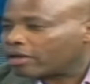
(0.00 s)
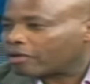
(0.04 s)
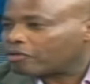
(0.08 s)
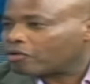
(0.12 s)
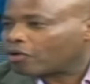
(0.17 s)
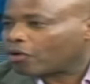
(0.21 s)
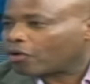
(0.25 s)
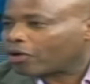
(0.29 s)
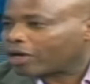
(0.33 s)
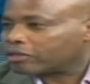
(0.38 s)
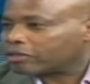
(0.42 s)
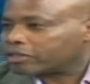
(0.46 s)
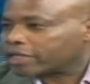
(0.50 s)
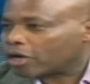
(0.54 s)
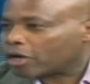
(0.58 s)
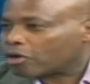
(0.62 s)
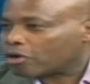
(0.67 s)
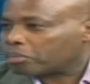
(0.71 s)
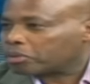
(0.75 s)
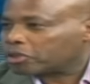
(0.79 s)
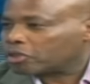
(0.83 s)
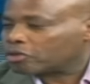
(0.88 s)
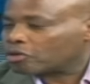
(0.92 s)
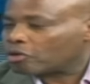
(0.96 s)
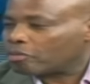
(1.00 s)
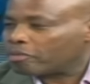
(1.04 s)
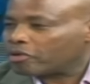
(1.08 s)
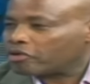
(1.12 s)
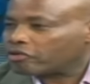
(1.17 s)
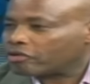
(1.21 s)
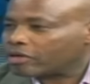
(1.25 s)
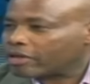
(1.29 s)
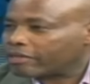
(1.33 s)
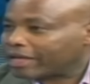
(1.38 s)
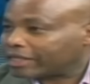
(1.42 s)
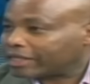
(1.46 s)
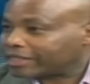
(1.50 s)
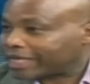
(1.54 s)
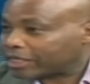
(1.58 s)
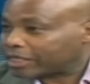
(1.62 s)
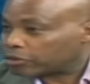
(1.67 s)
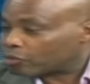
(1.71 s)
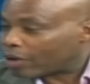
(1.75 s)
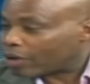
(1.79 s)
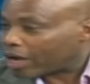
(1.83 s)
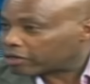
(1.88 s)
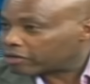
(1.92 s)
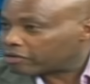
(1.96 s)
uh, no anti-corruption commissioner that
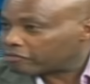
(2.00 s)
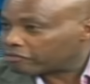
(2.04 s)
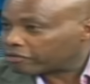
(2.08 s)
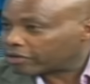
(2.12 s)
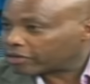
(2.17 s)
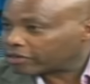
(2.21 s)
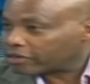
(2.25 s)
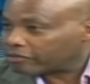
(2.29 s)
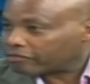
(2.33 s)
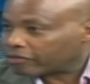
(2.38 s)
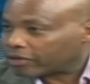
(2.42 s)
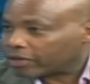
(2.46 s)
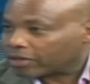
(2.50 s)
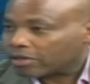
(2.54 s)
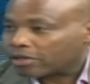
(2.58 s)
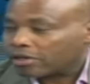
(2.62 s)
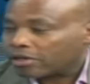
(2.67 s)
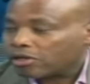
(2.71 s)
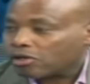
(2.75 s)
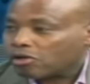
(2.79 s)
has worked effectively.